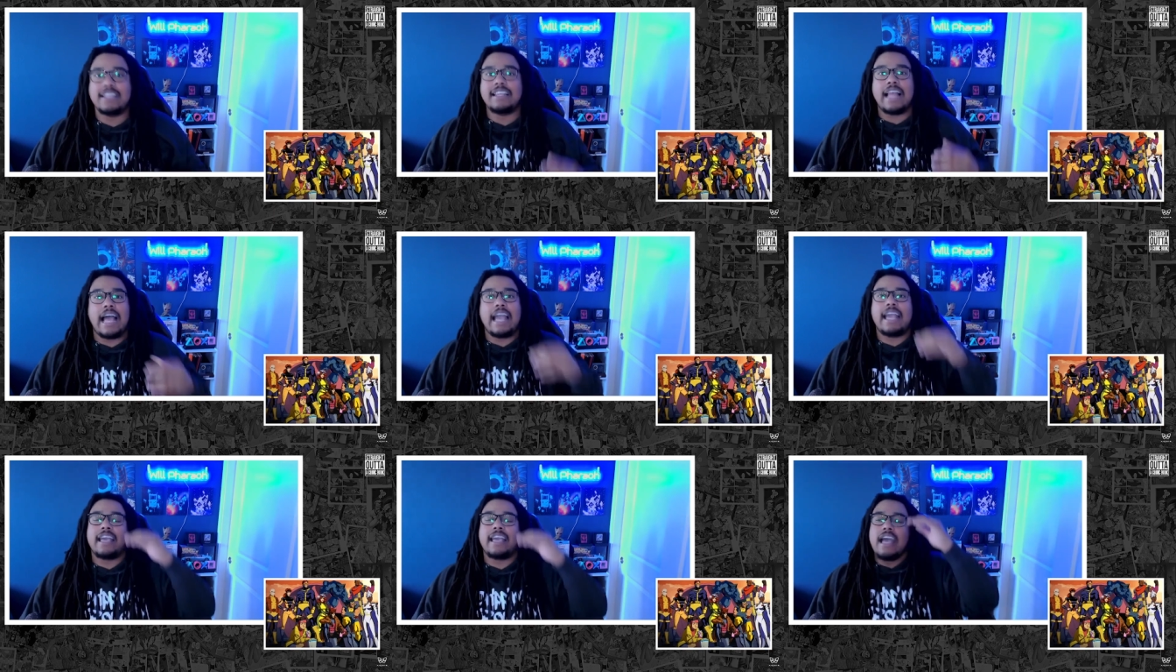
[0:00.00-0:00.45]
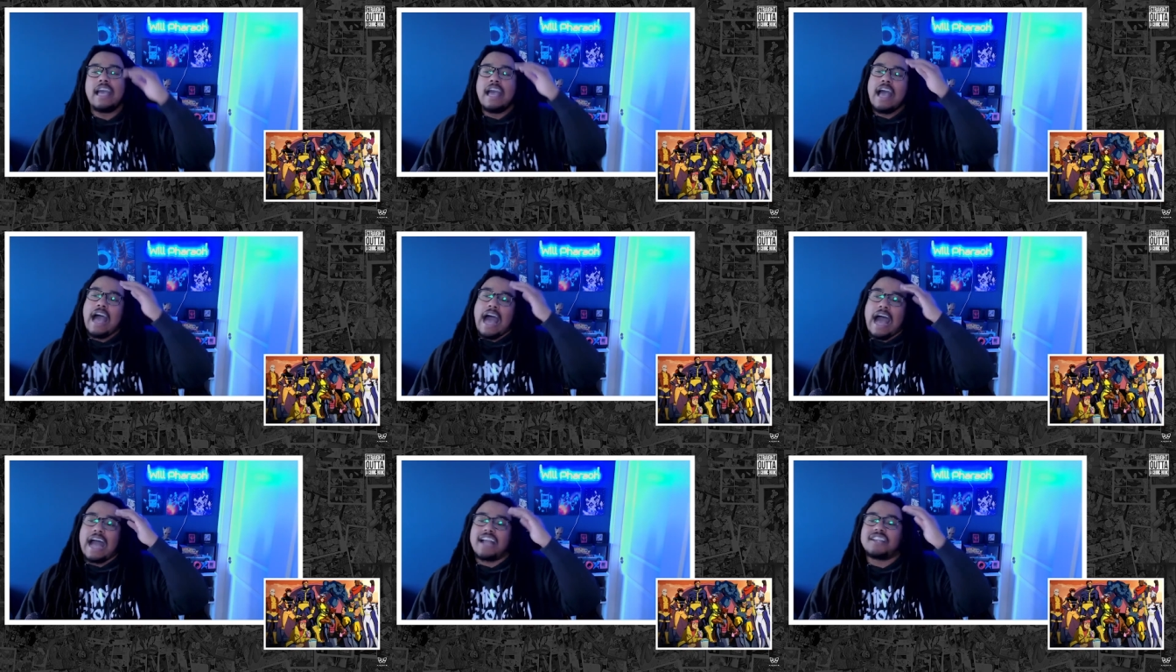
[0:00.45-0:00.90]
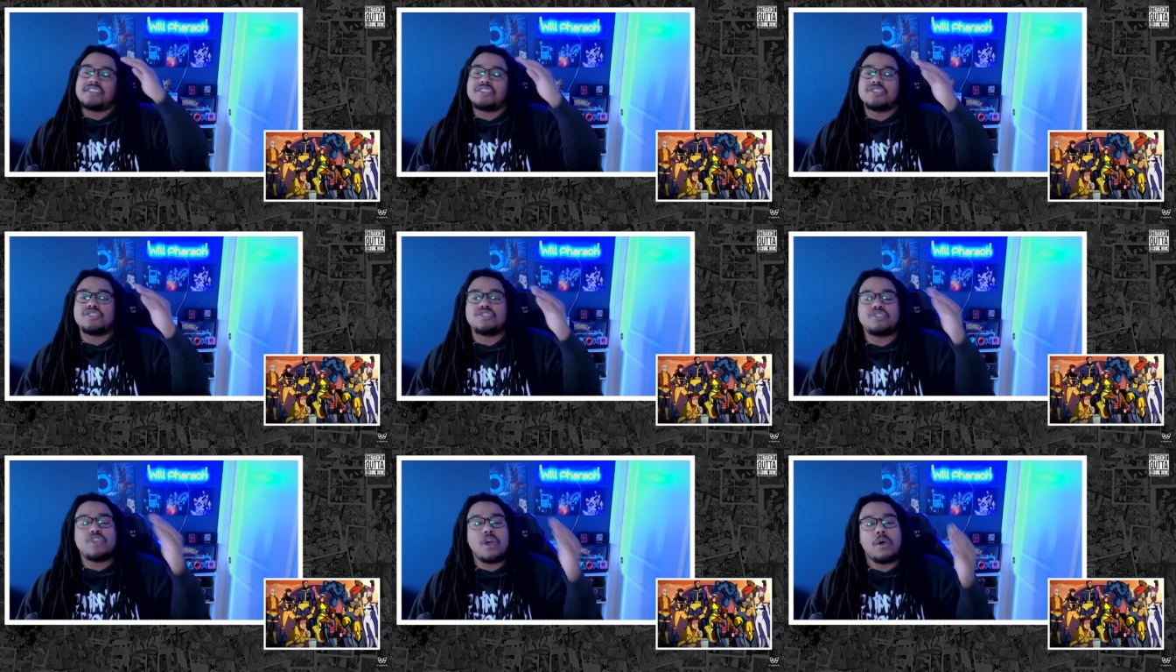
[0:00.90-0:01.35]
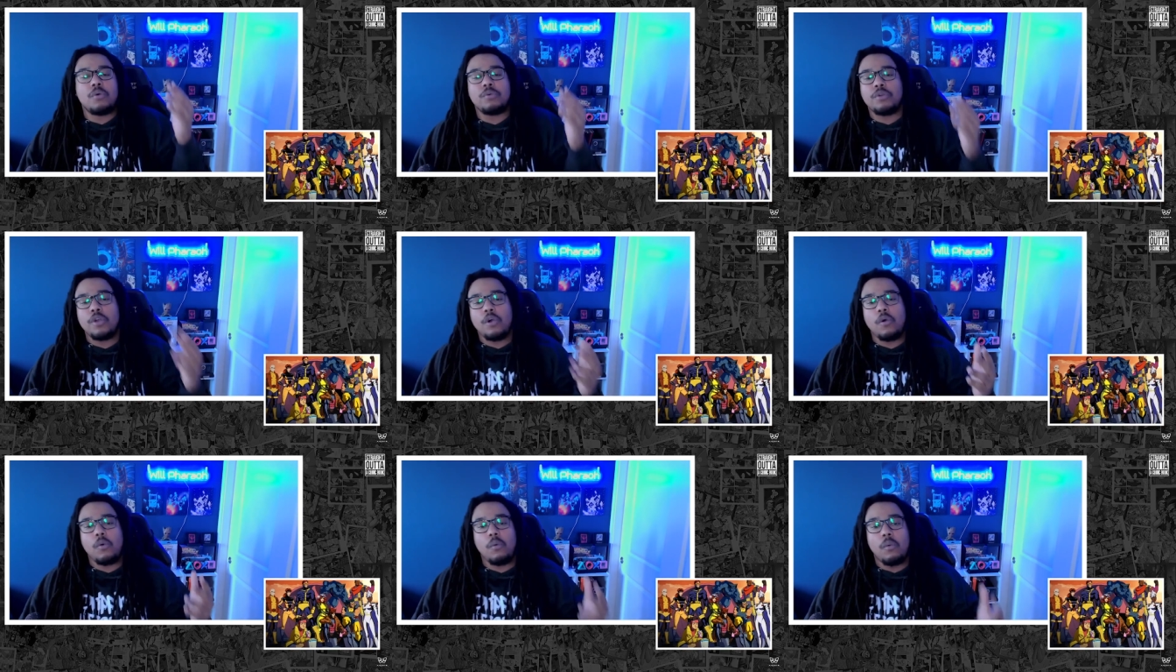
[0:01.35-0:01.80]
Like, I just don't
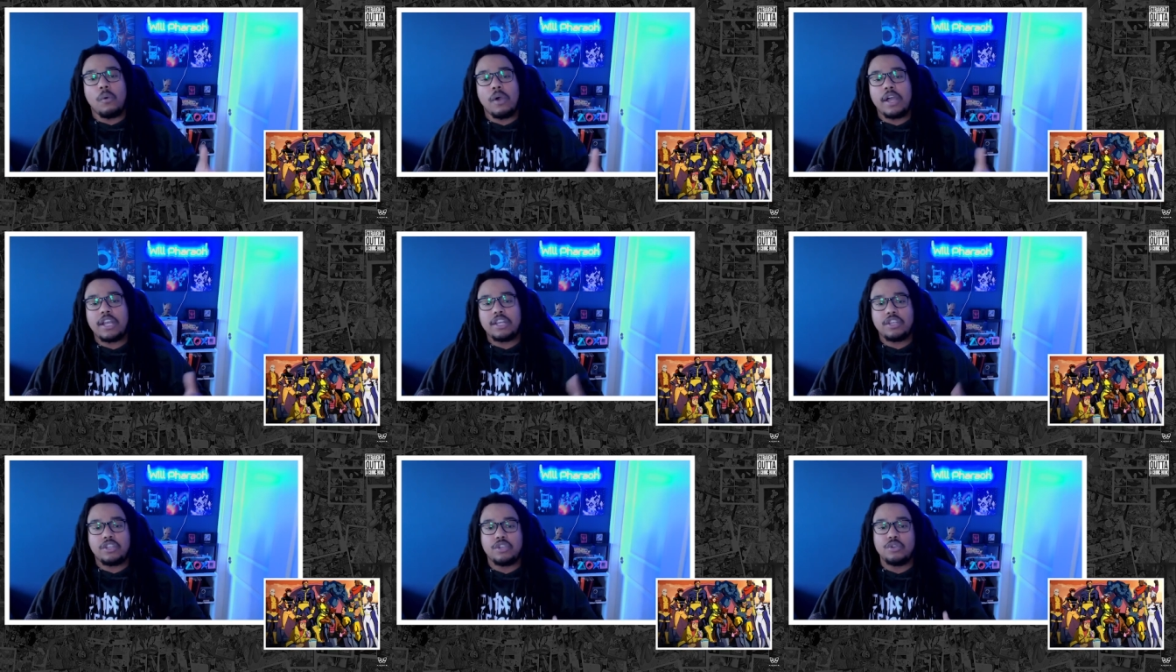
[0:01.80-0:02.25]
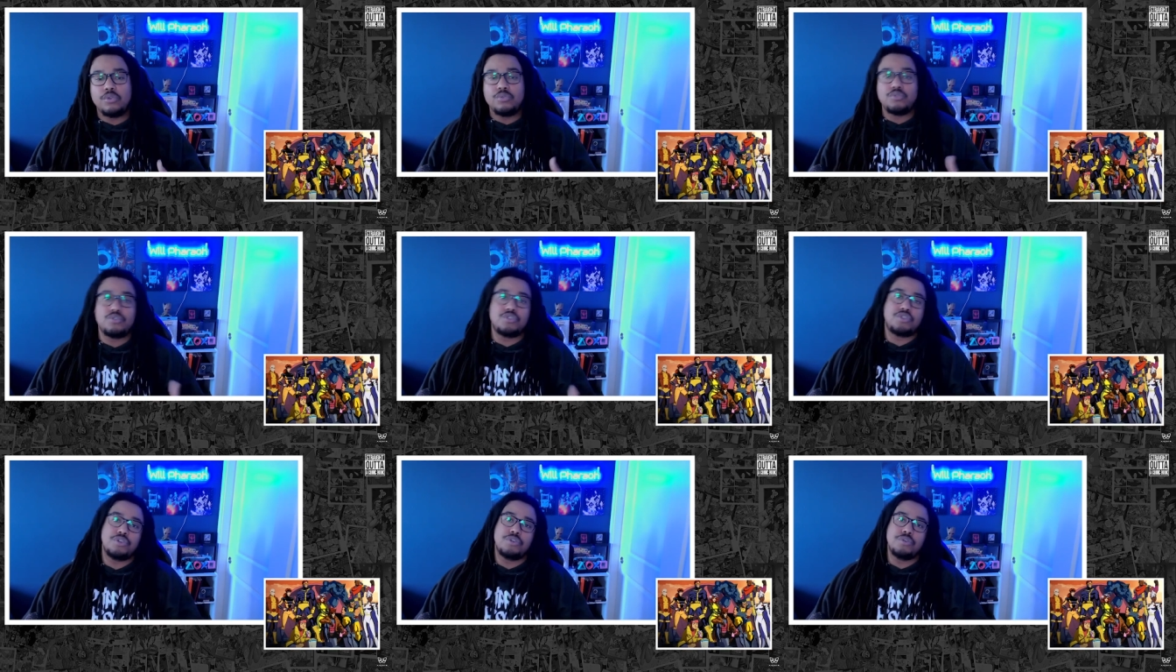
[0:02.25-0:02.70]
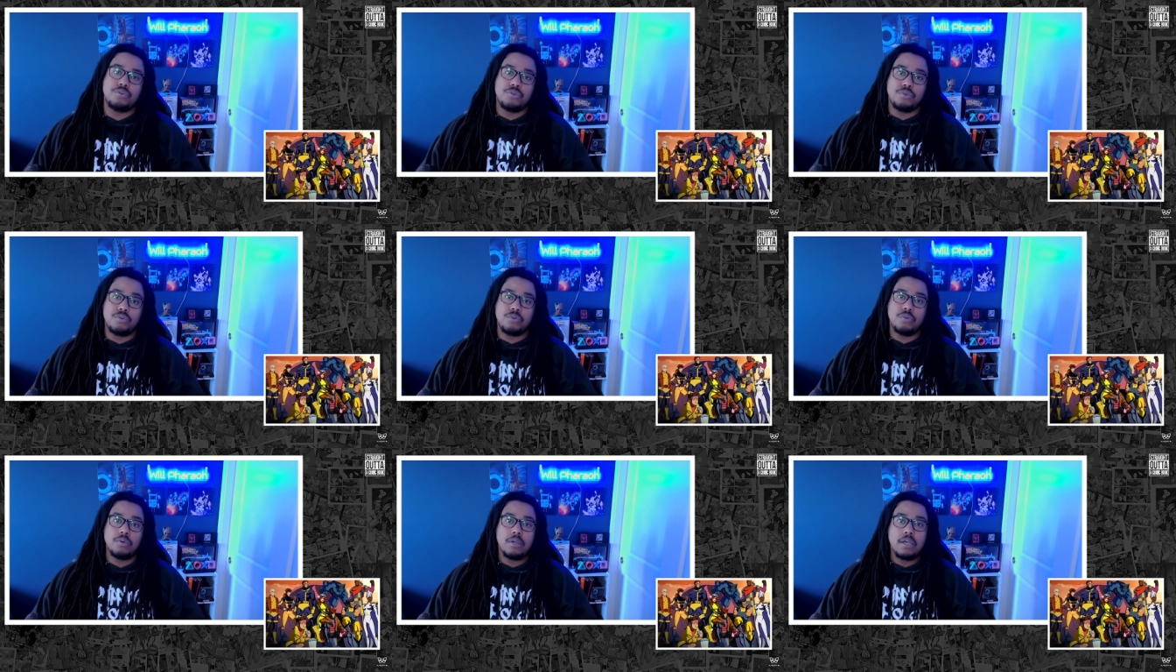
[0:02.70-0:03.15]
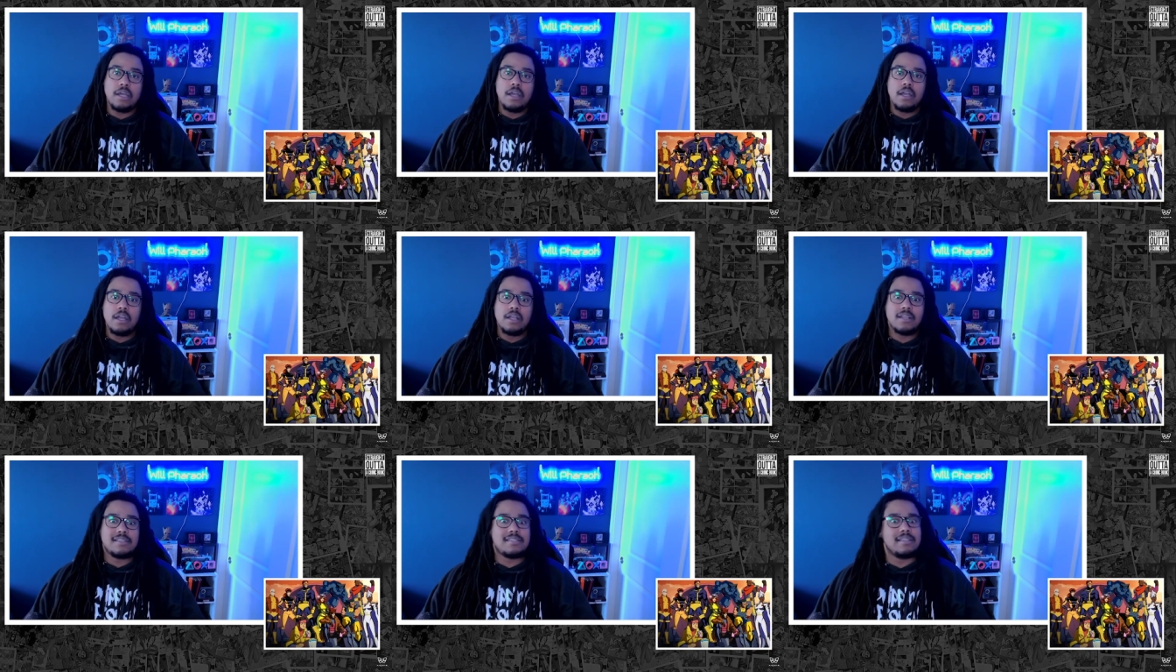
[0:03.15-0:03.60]
know what you do
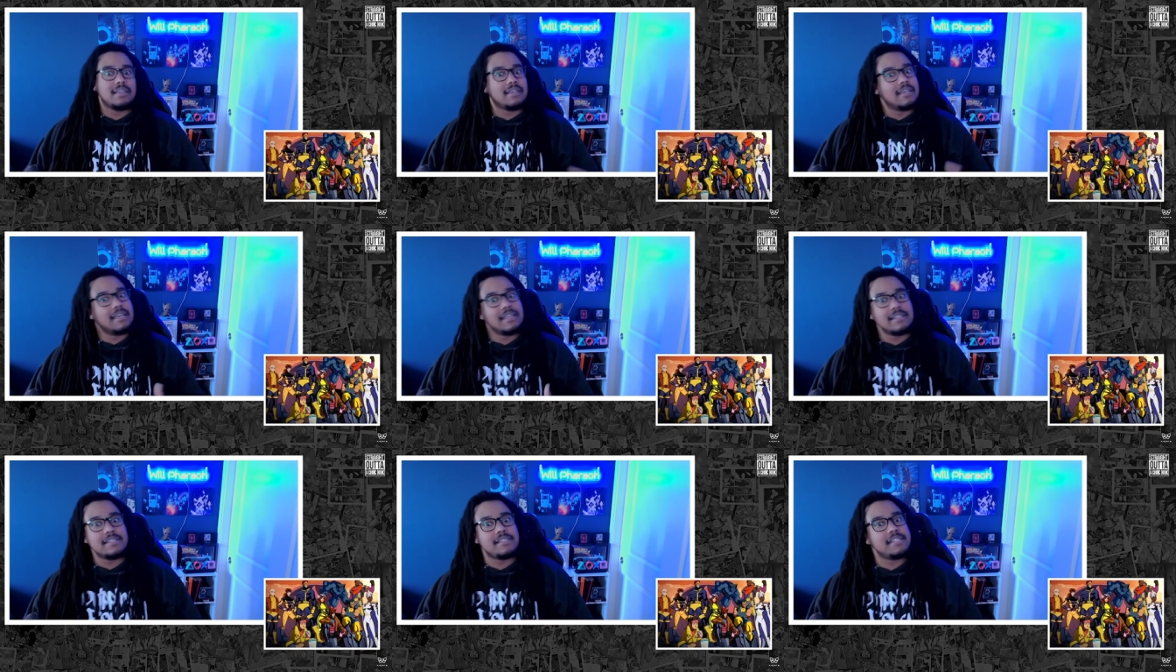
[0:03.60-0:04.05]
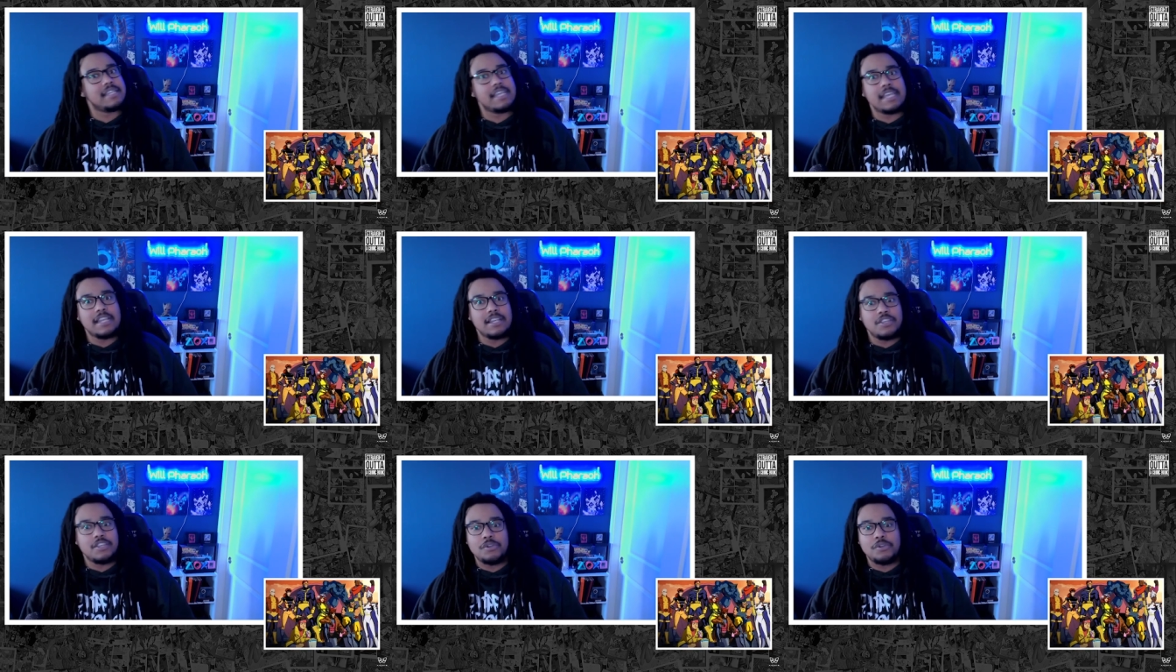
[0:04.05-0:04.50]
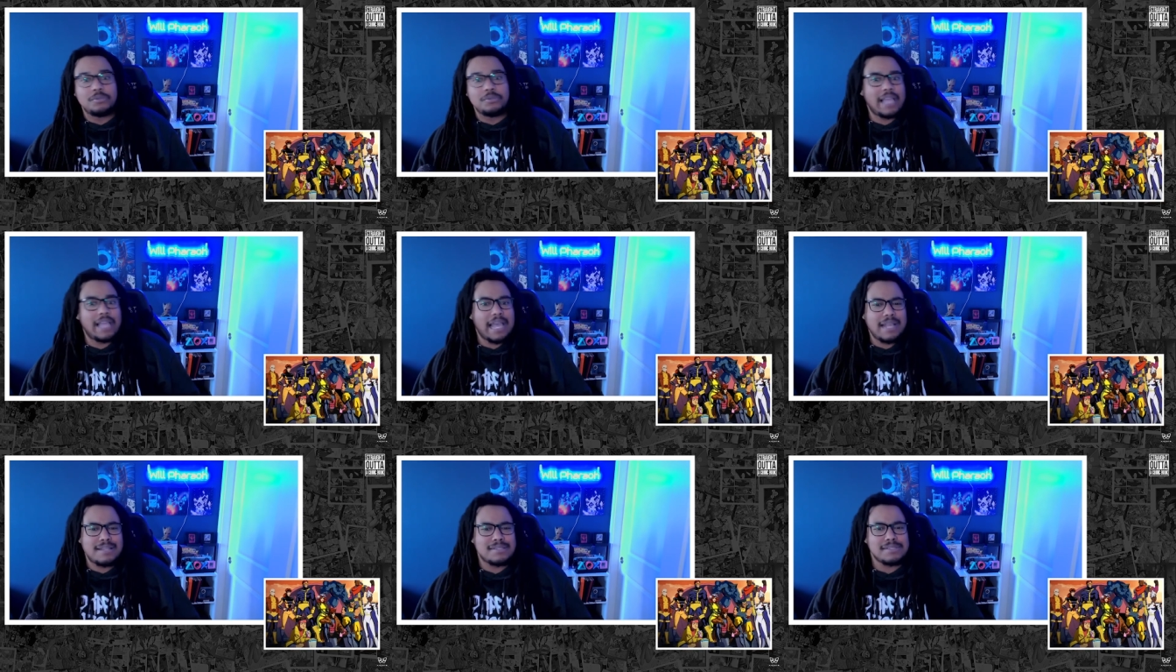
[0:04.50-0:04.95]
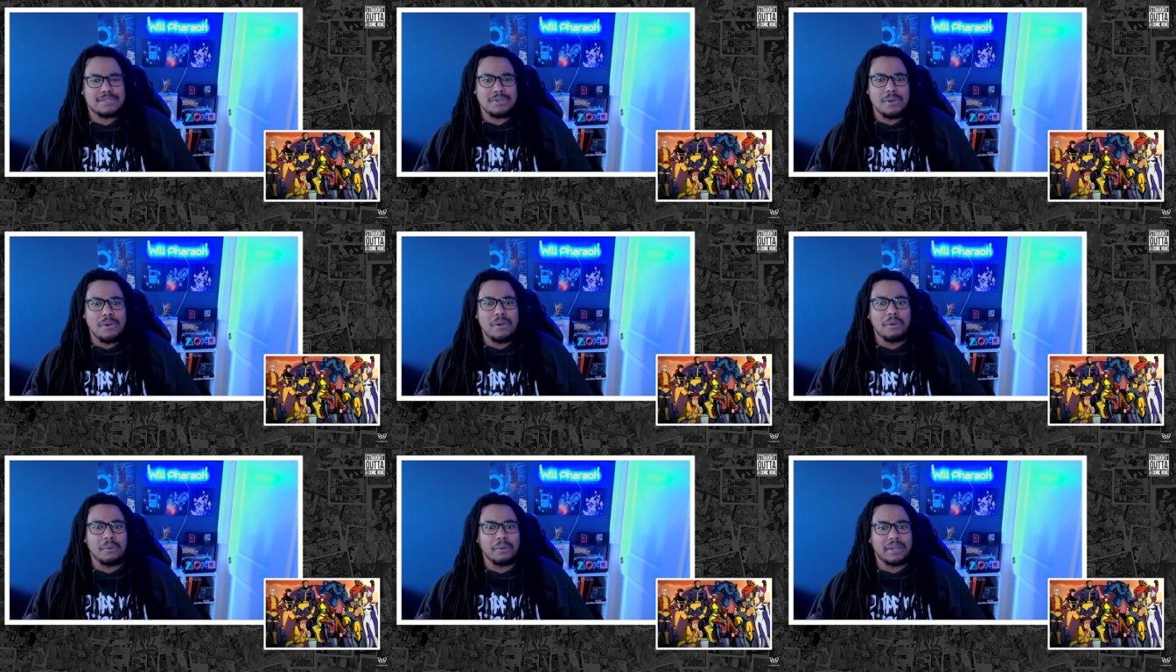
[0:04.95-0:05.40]
to continue that
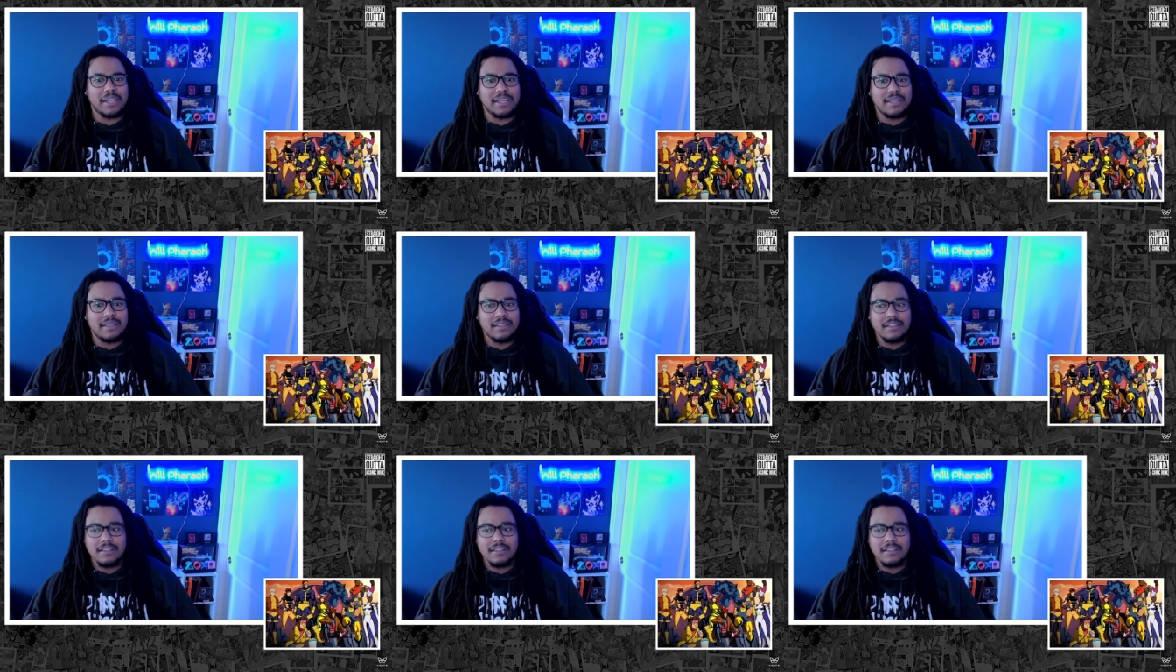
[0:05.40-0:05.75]
story.